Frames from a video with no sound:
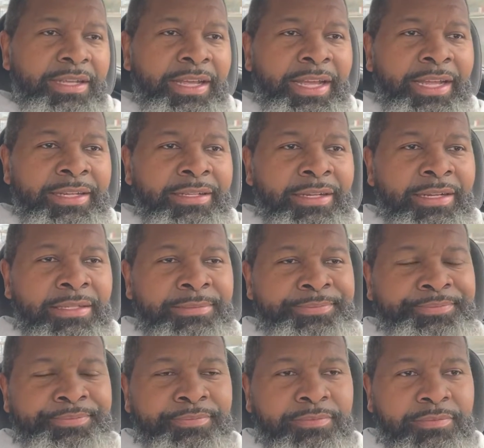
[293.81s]
And
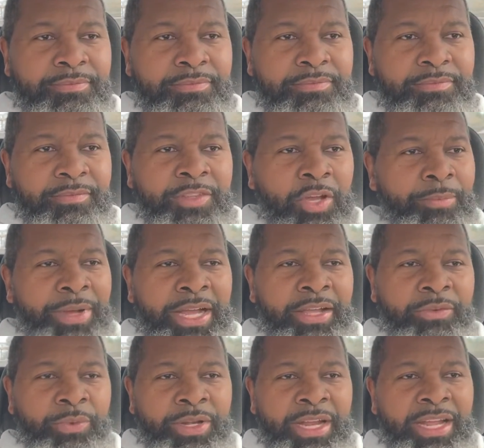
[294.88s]

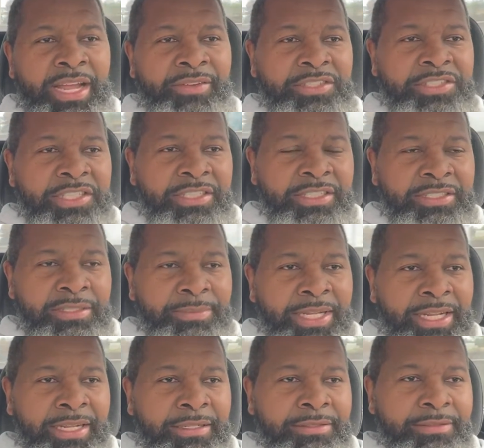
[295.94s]
we're not having chitlins in my
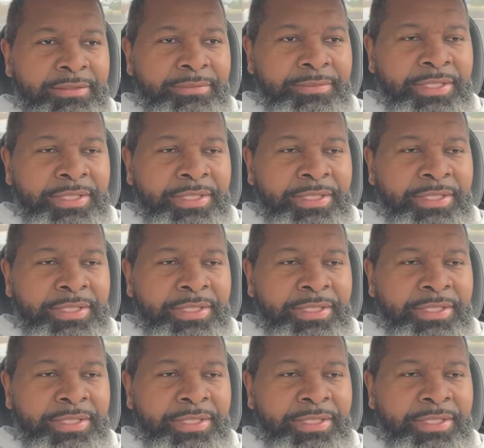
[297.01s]
house.